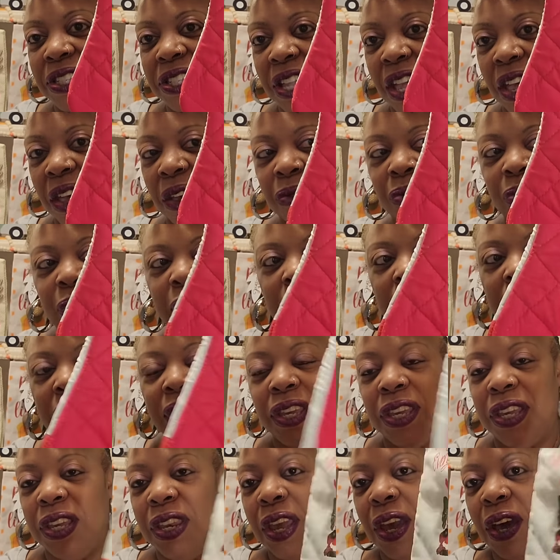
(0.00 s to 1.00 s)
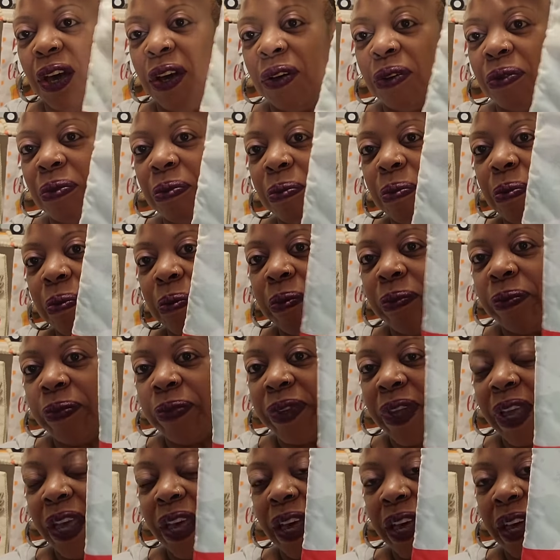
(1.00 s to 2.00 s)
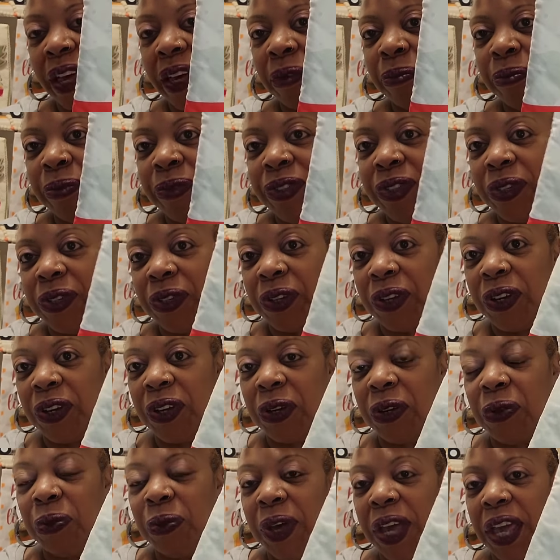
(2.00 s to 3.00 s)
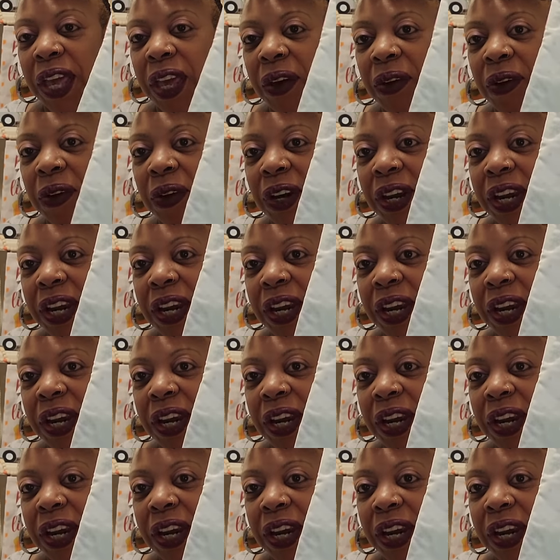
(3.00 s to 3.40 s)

stuff, you know, um, to cook with or